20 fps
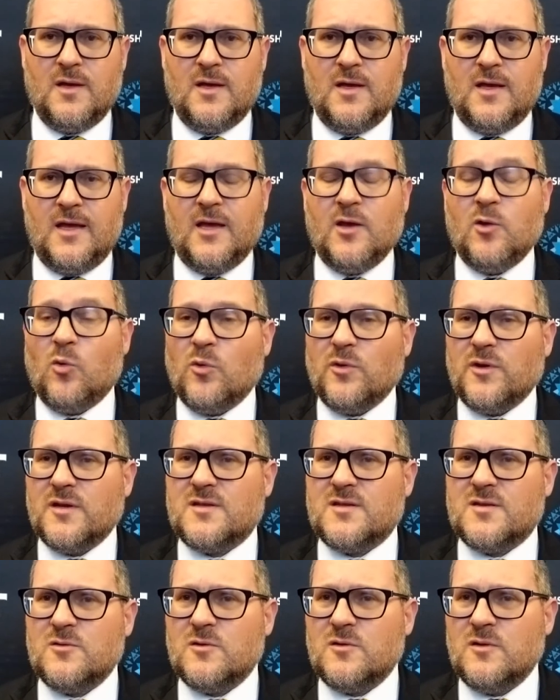In order
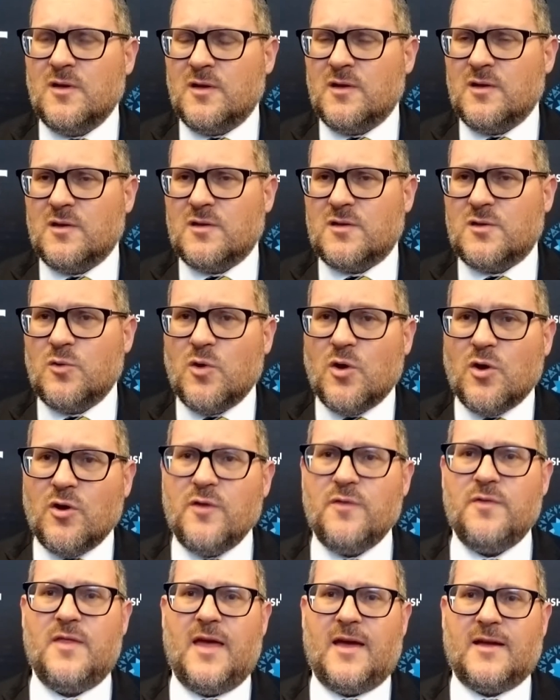to, to
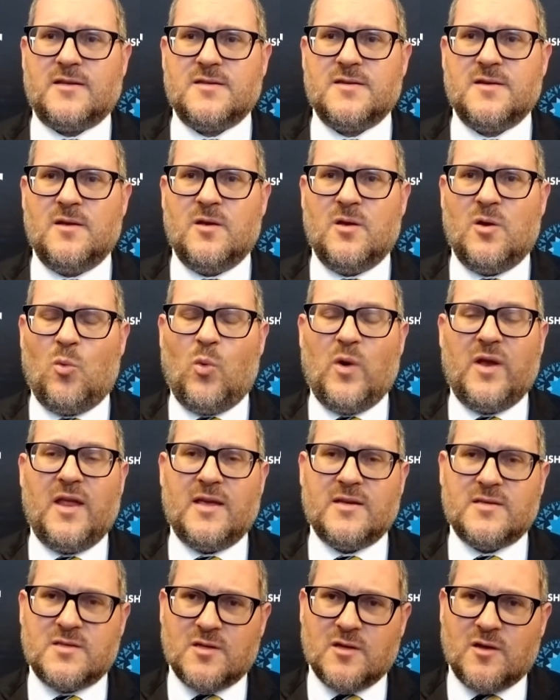earn that, one
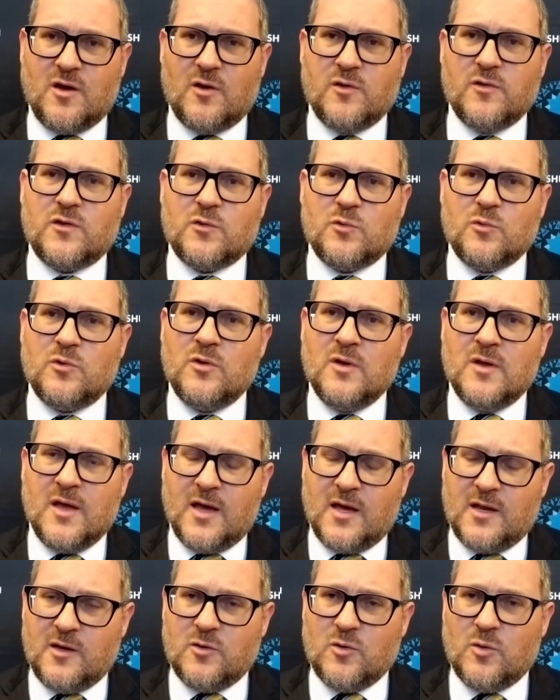has to go through
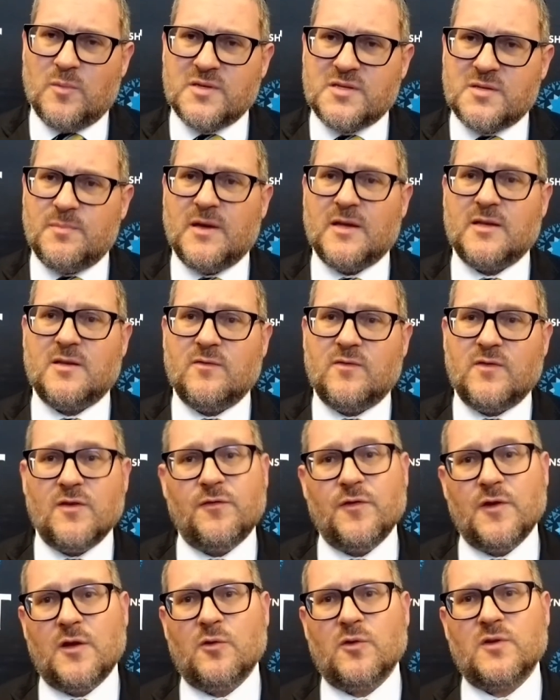an enormous amount of
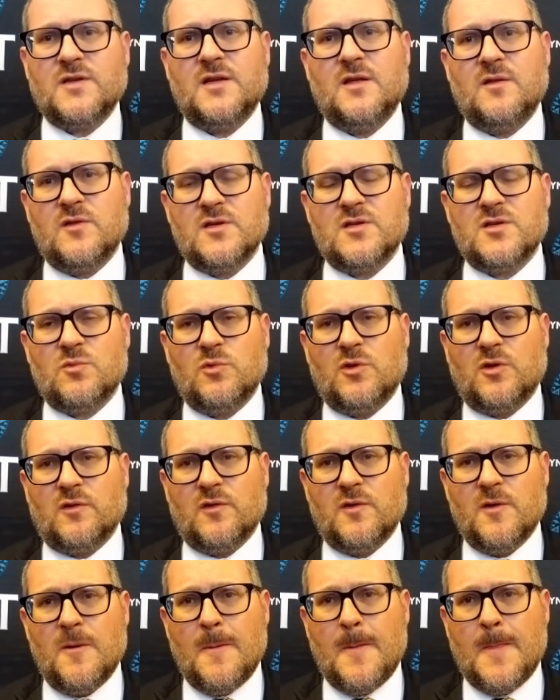difficulty in this world
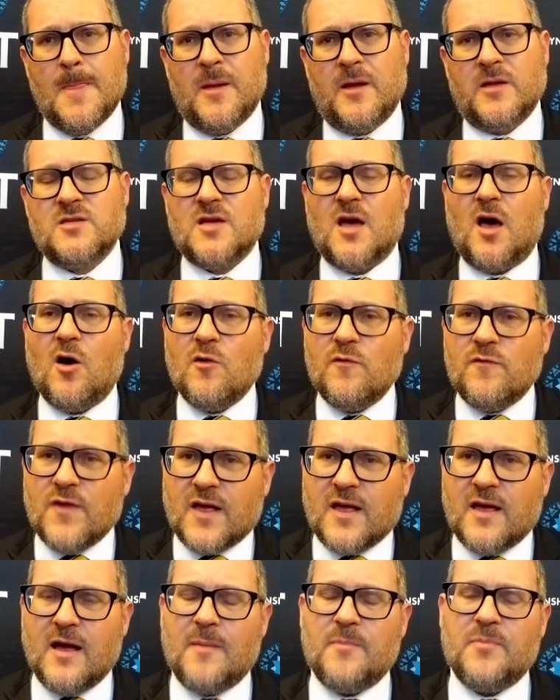to
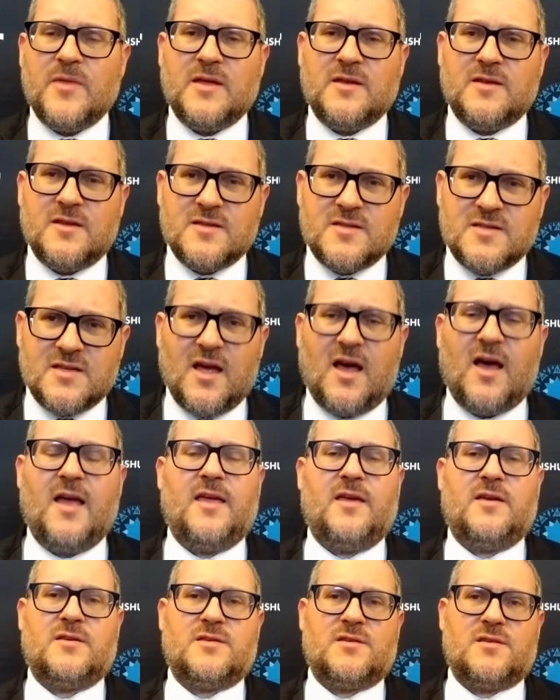overcome their
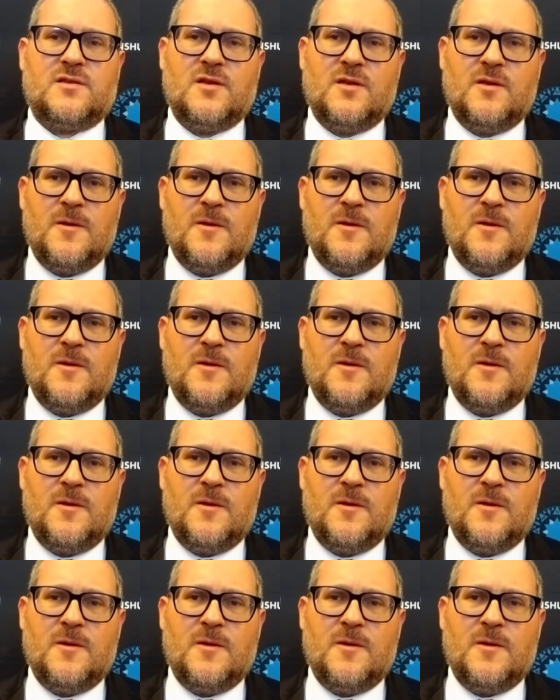desires,